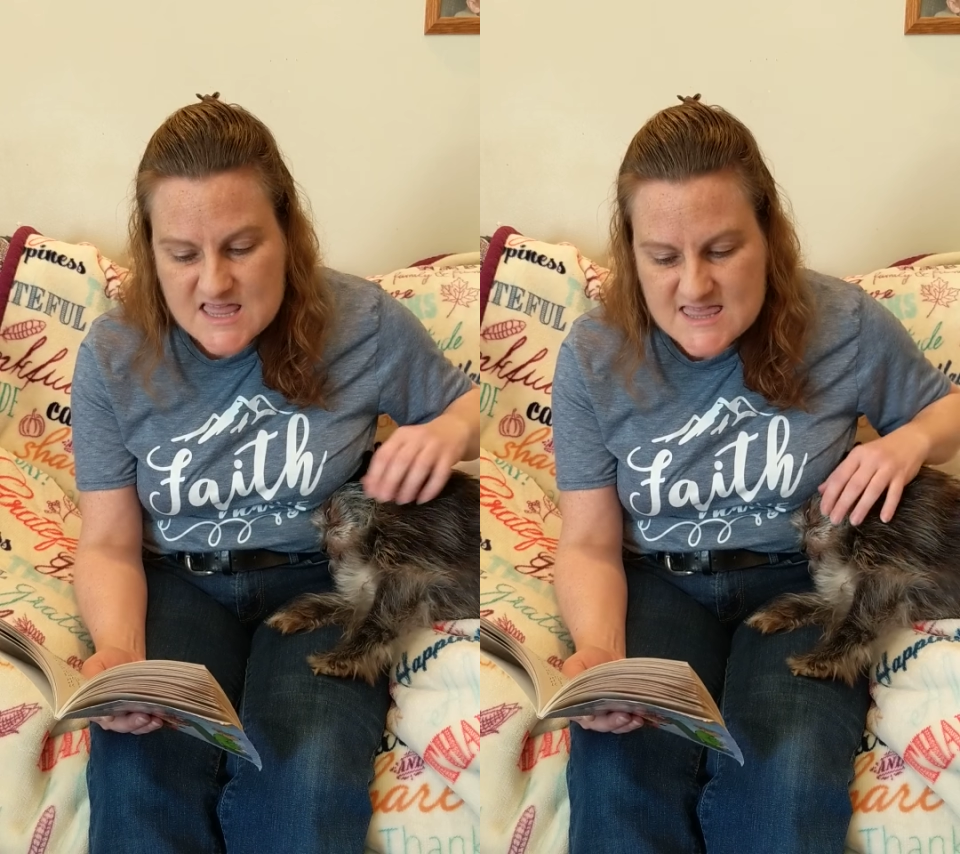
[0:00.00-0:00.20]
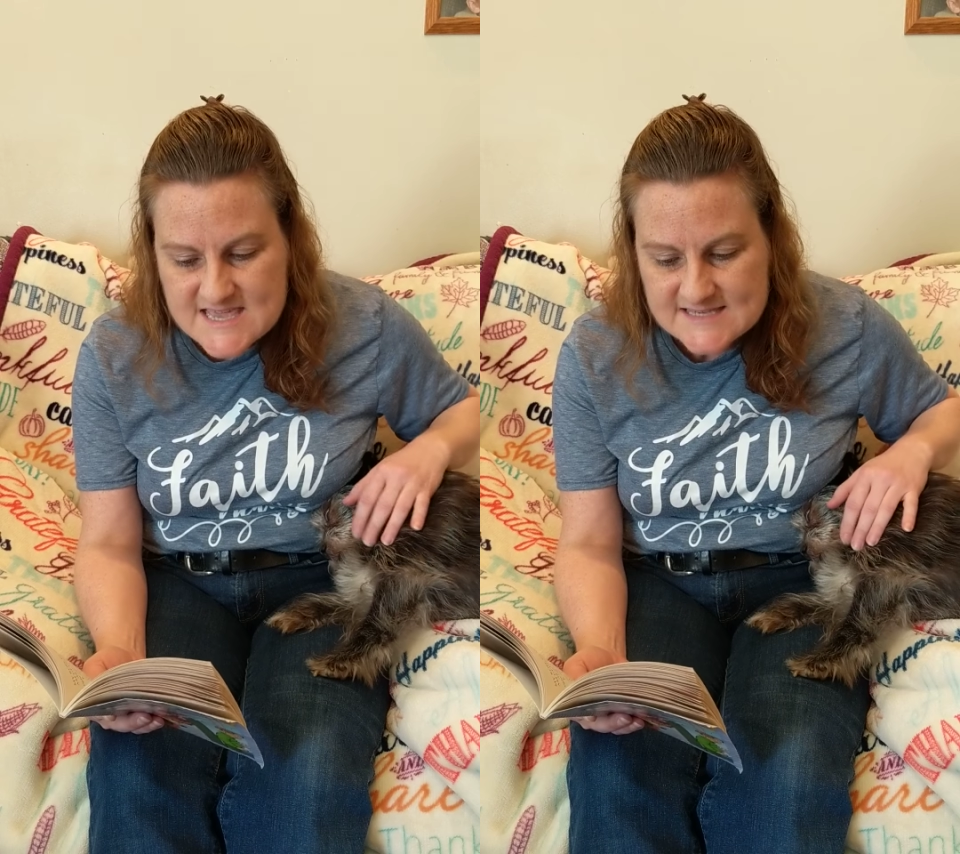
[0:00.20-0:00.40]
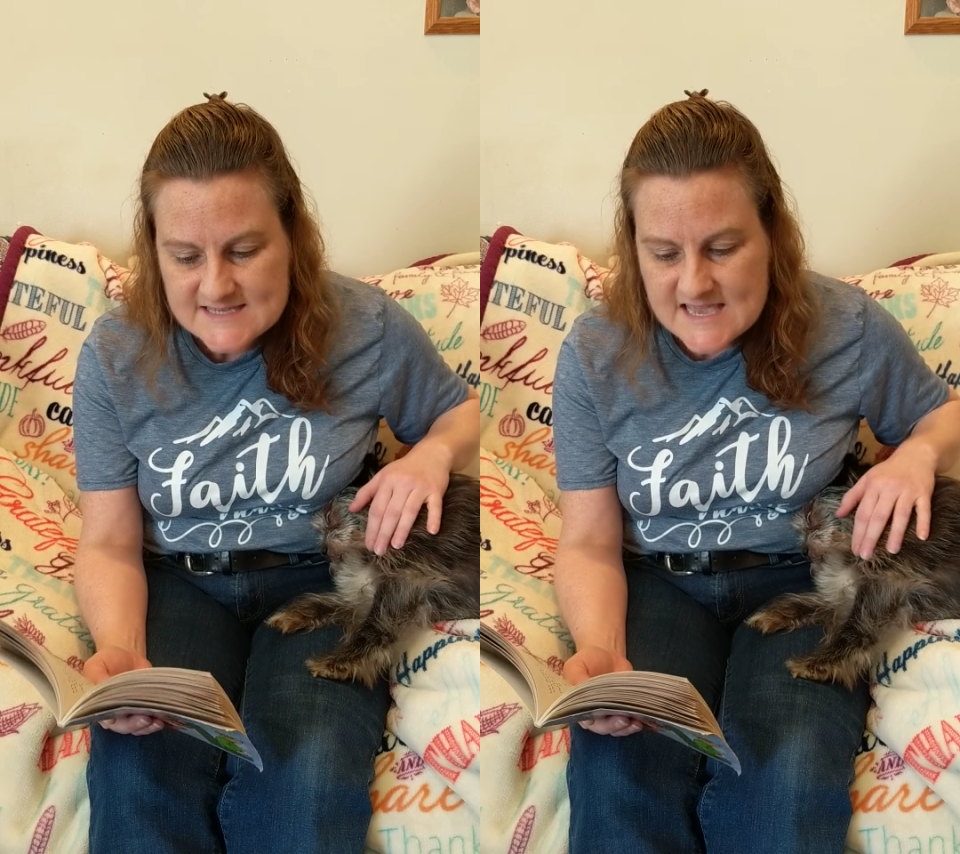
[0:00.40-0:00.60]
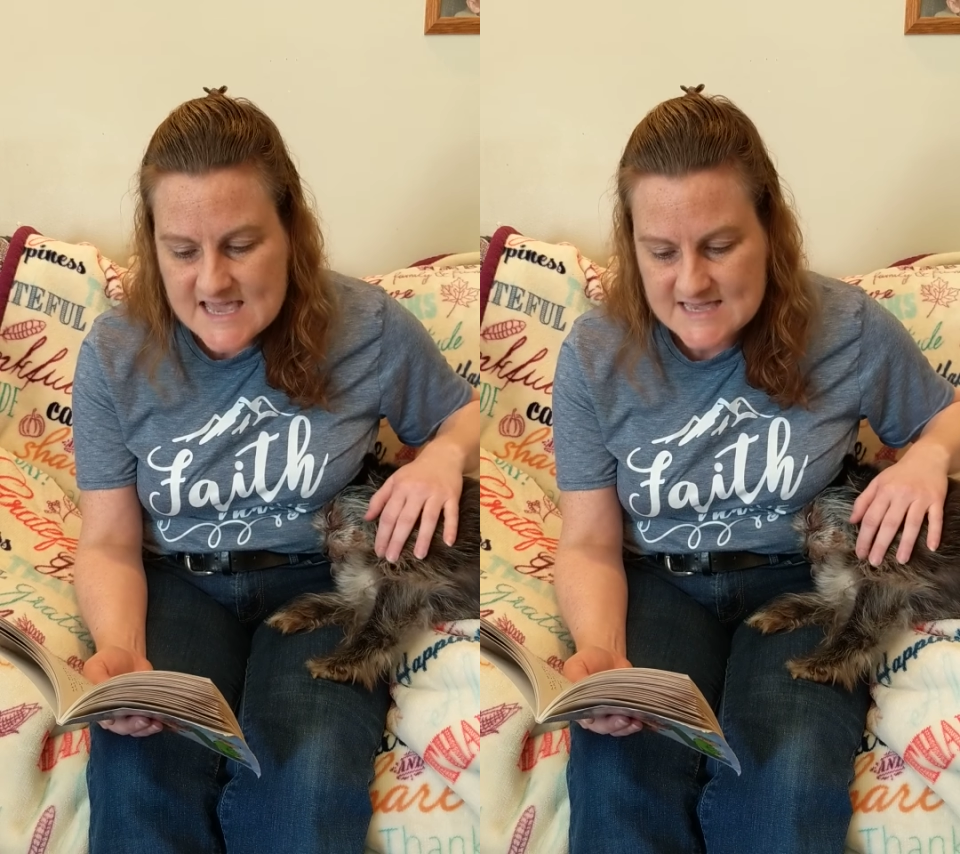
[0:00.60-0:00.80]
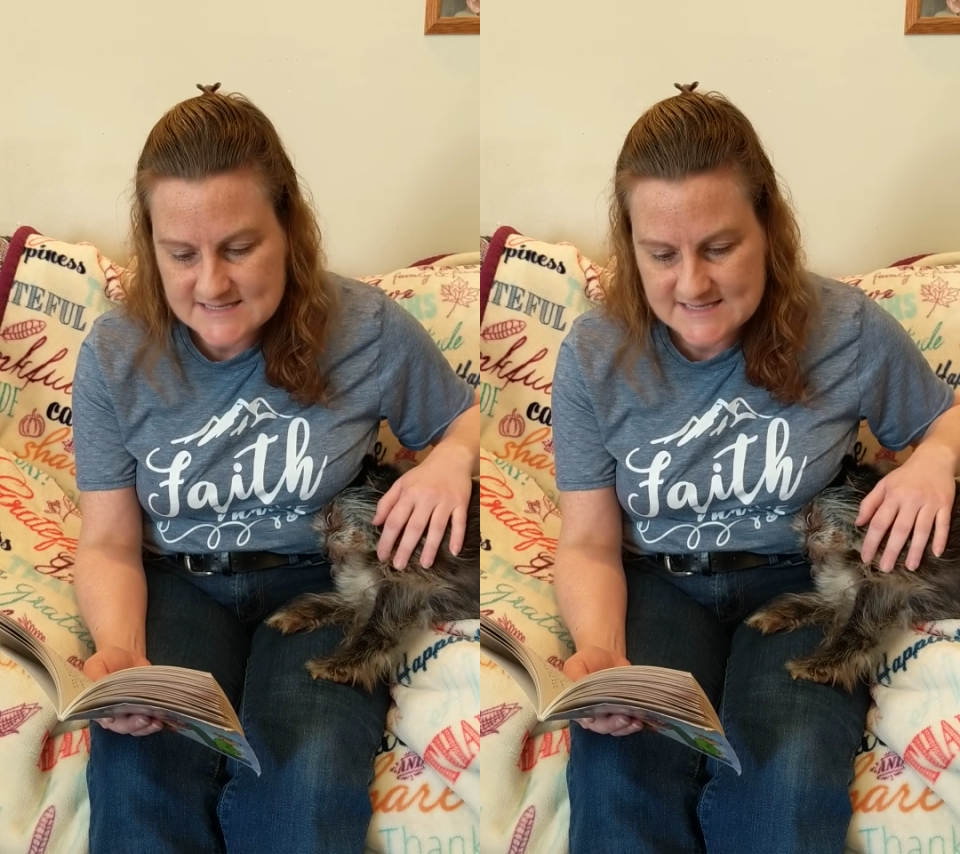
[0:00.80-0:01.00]
This
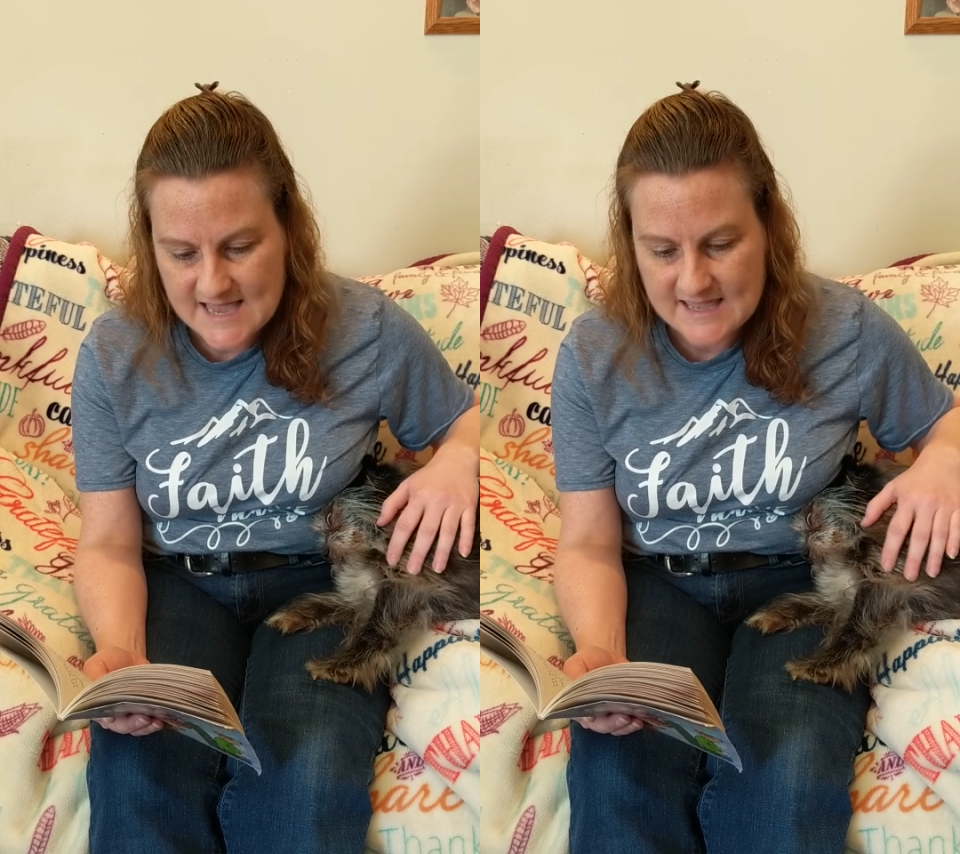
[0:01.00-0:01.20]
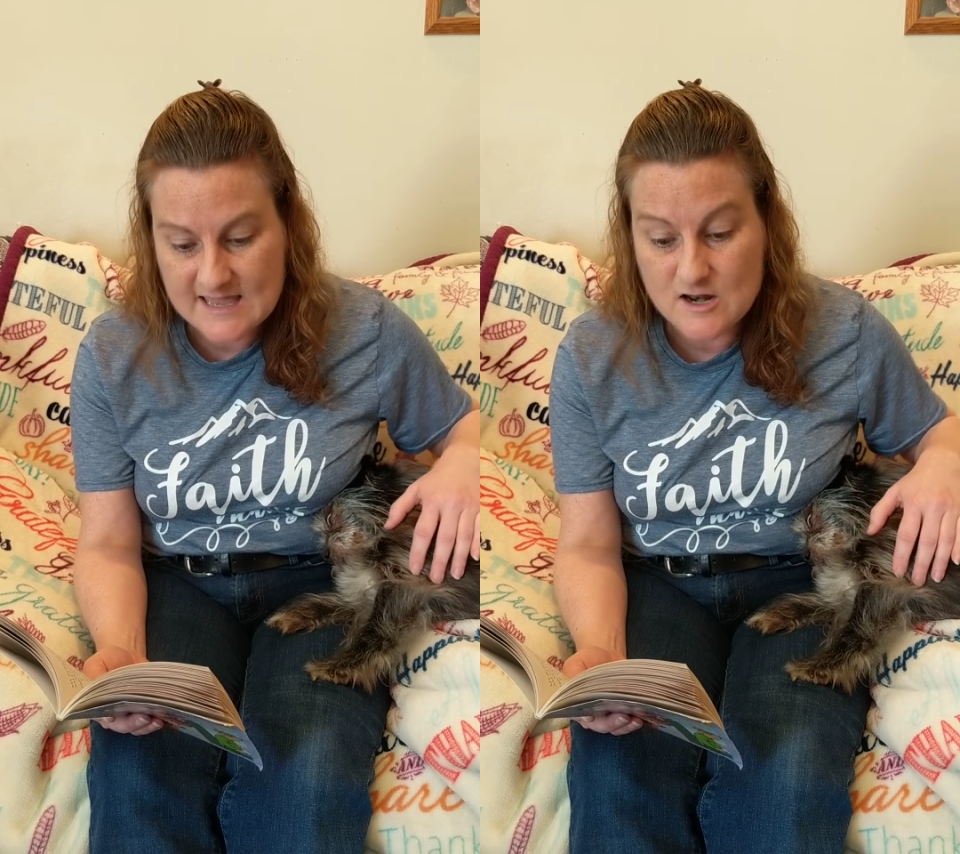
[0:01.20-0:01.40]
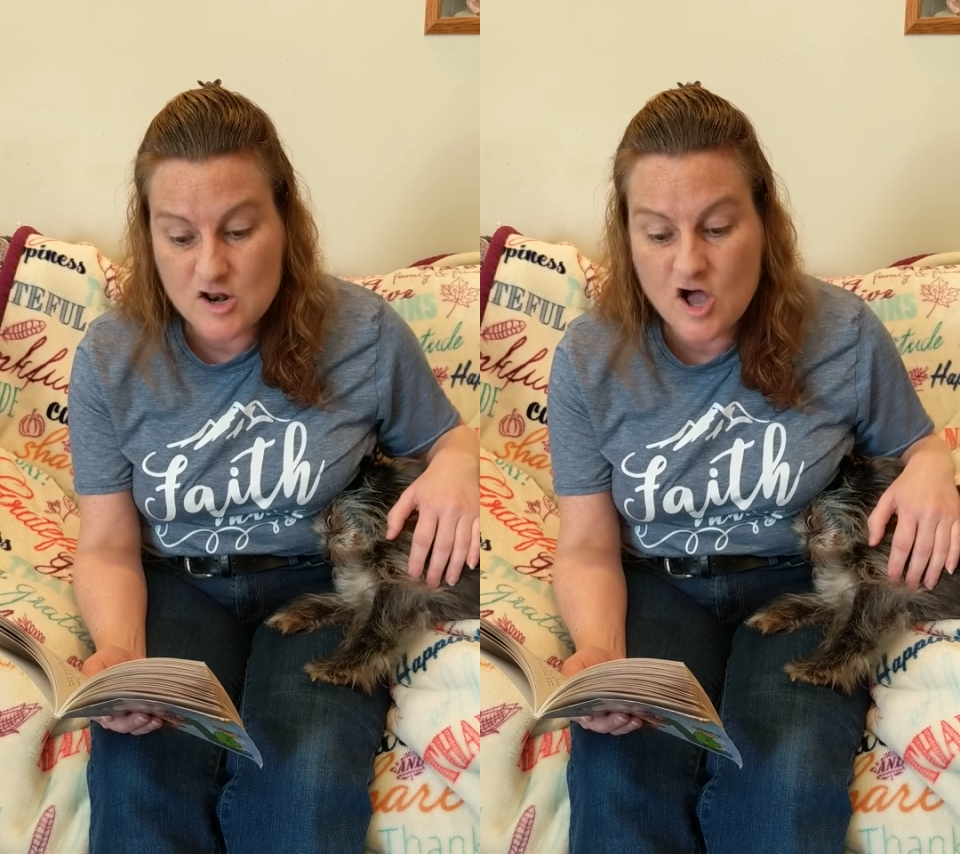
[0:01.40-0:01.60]
is taking